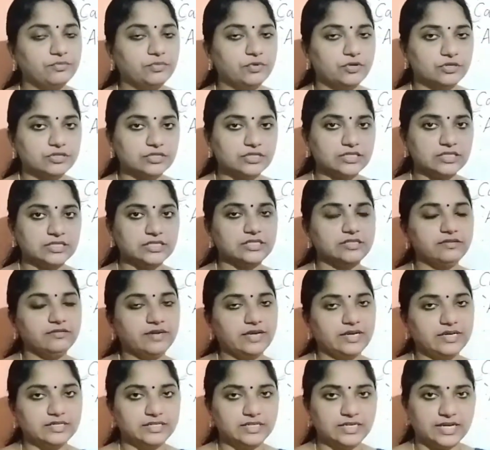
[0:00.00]
positive
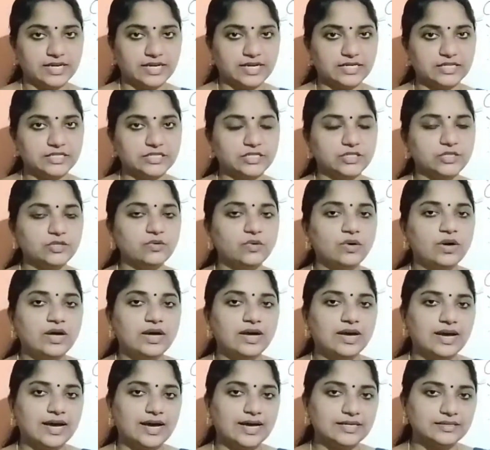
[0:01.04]
and negative,
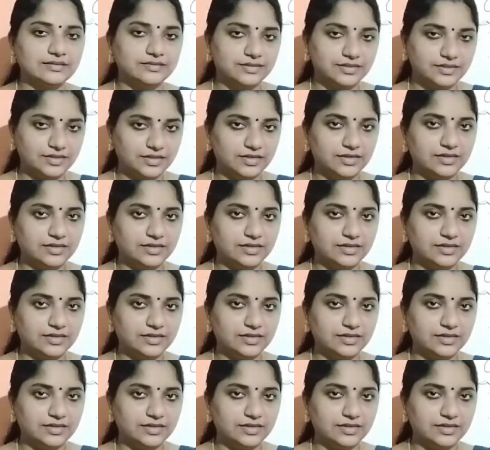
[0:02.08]
and